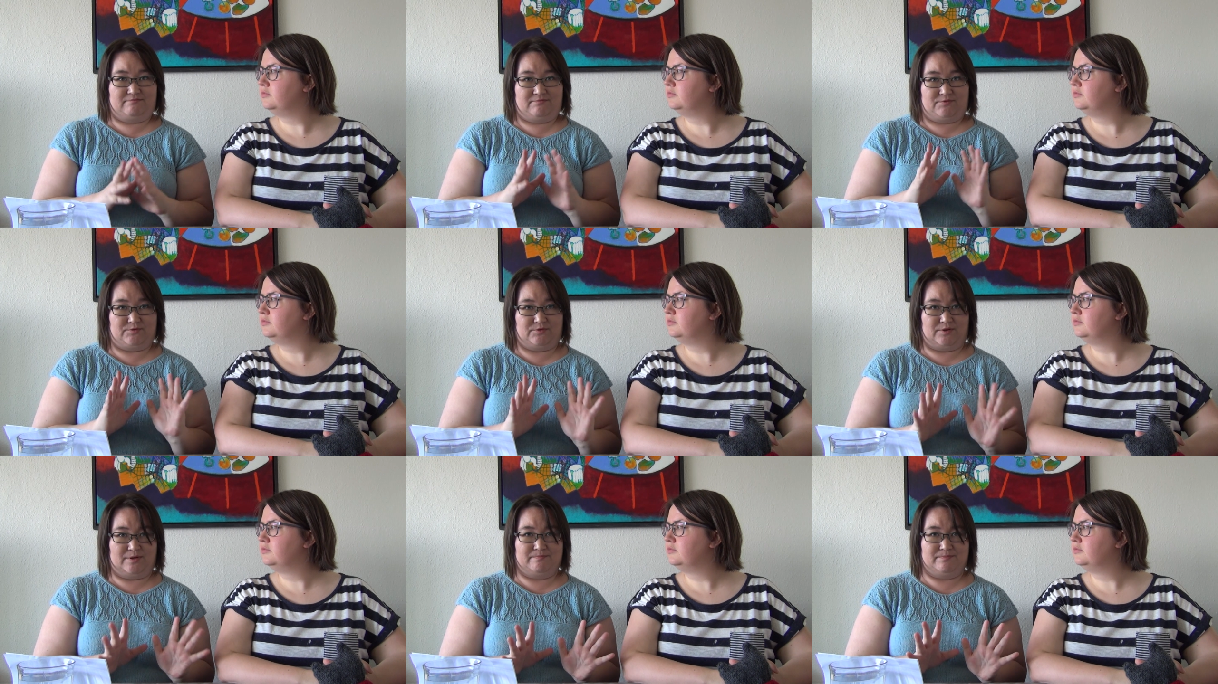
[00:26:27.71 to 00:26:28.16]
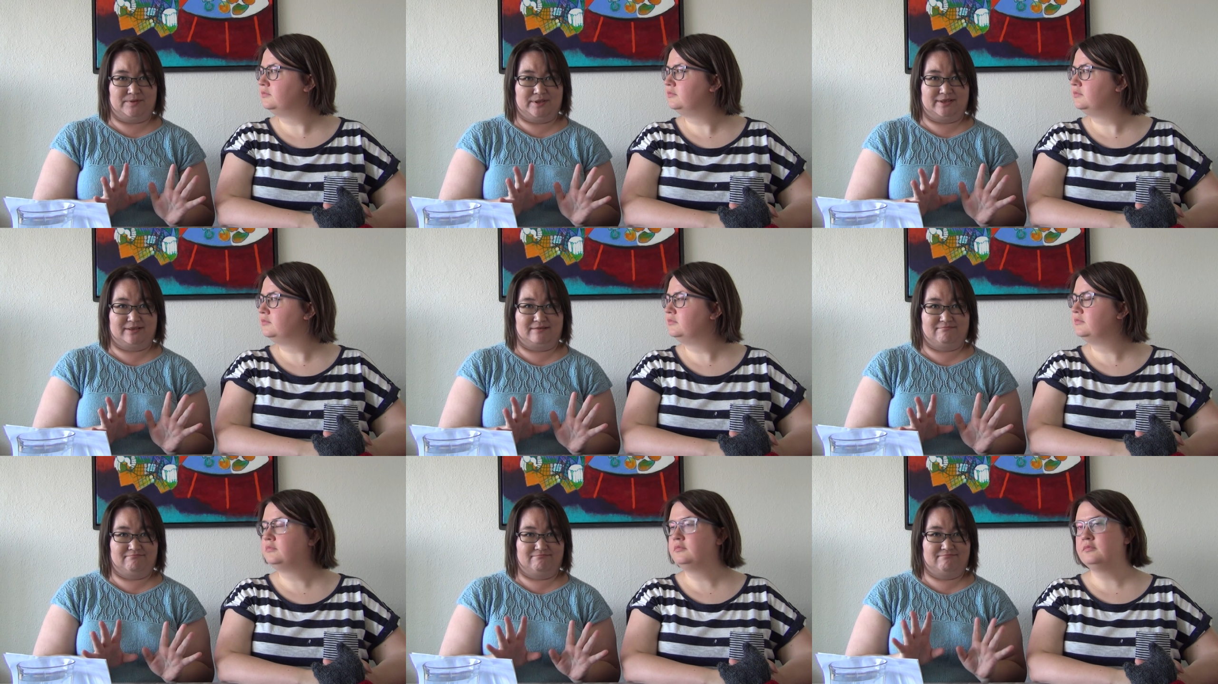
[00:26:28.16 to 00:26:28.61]
Speaker 1: Trump
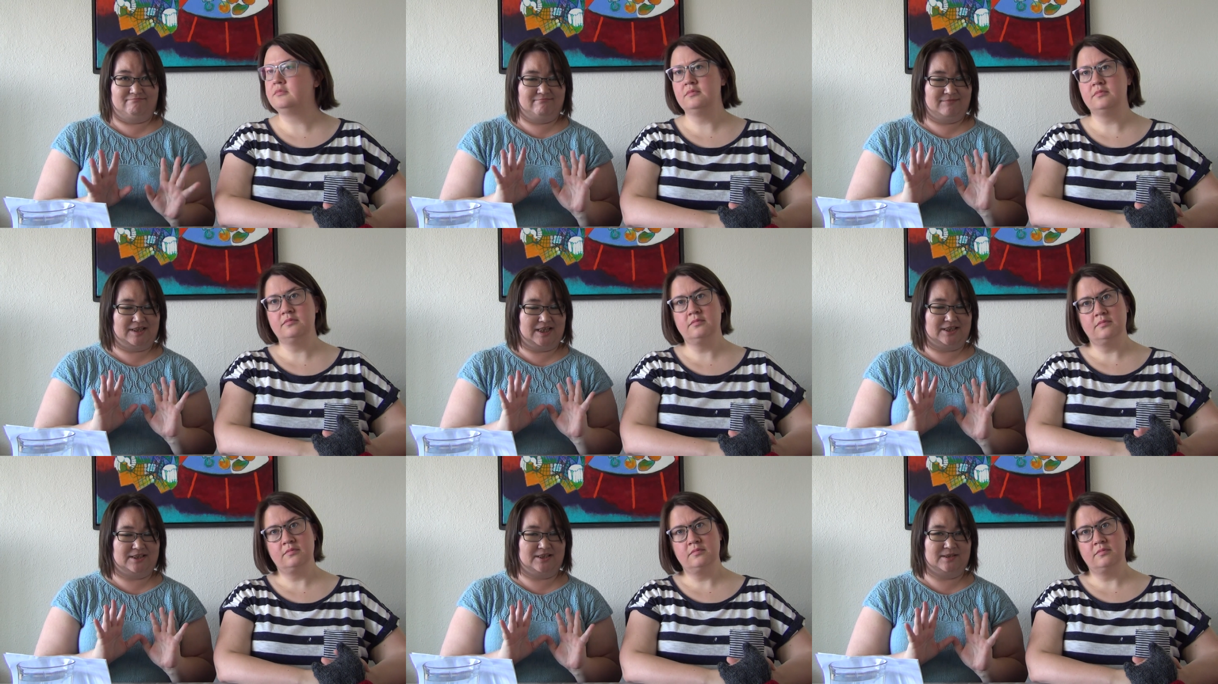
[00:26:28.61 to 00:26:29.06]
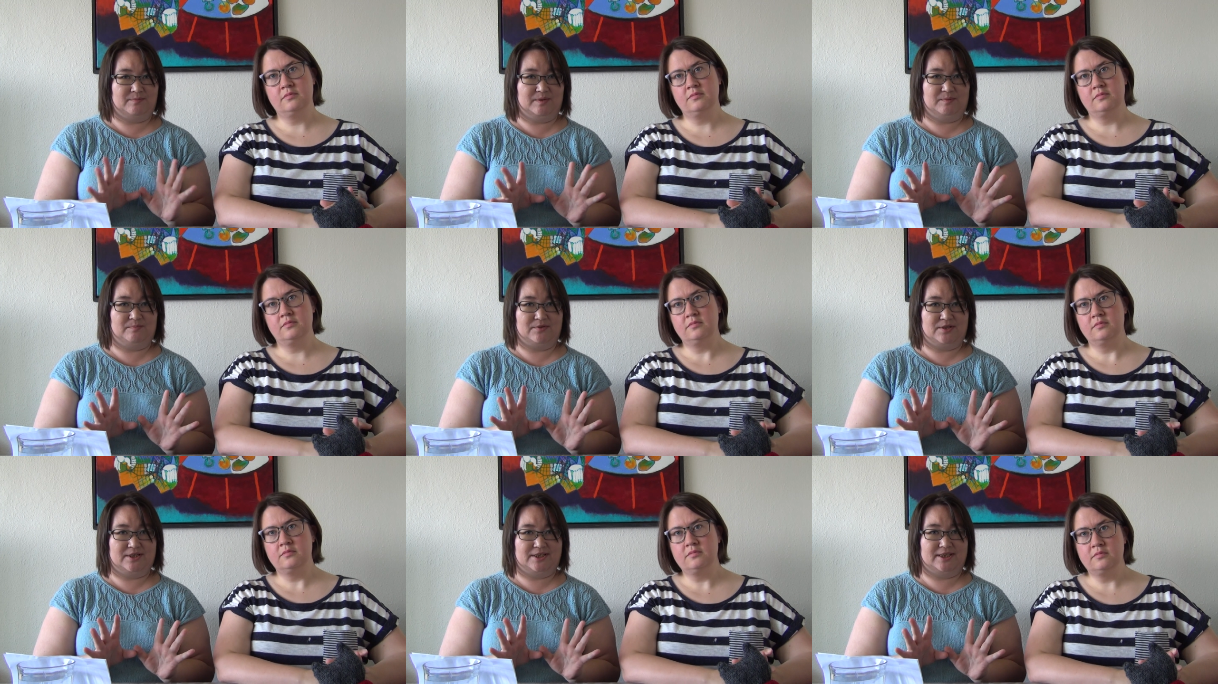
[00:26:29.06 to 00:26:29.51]
gets to be
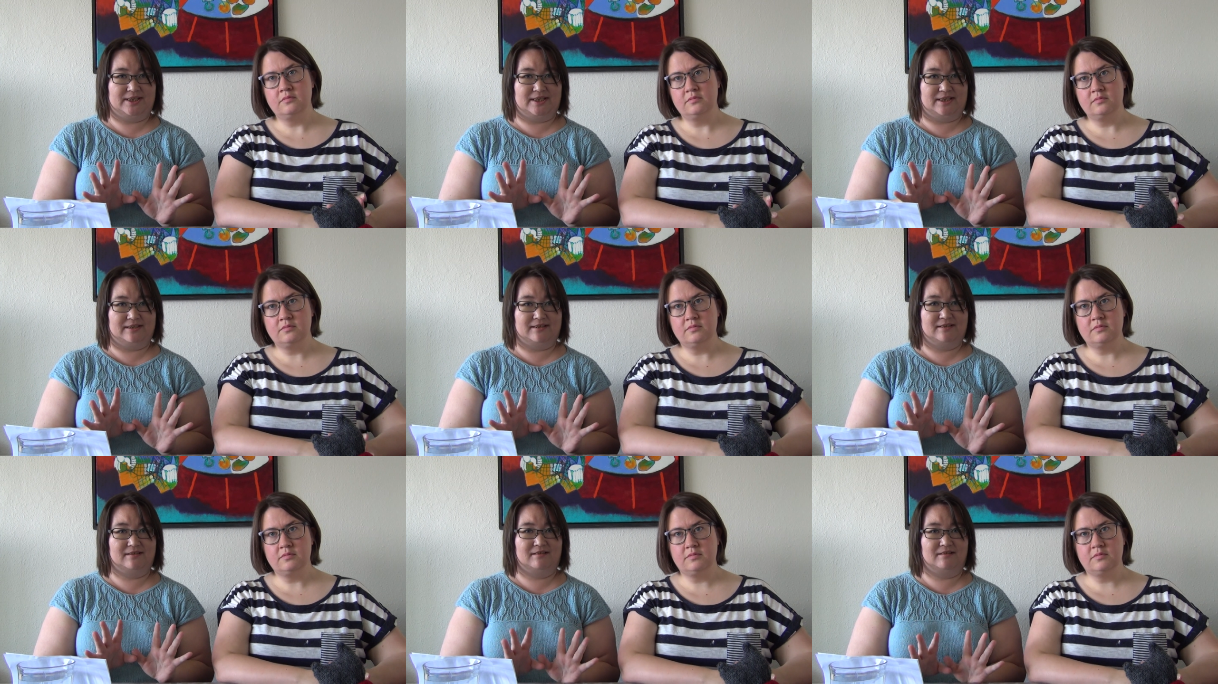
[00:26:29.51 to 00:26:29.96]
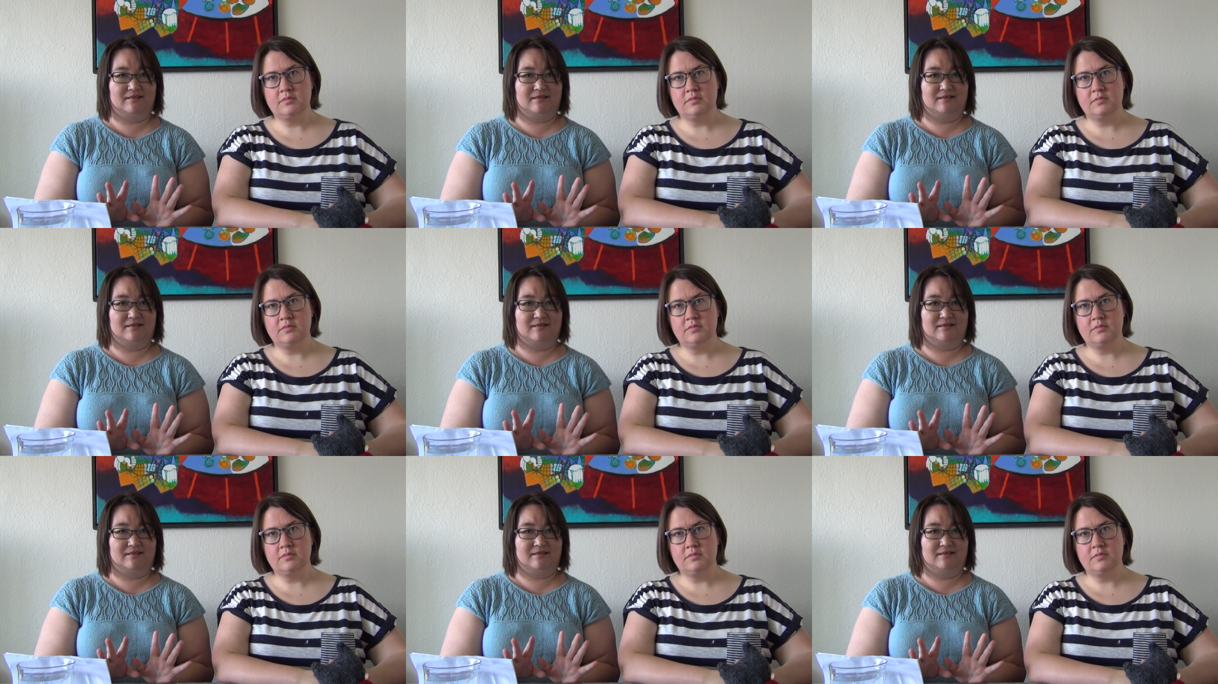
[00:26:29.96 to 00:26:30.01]
president,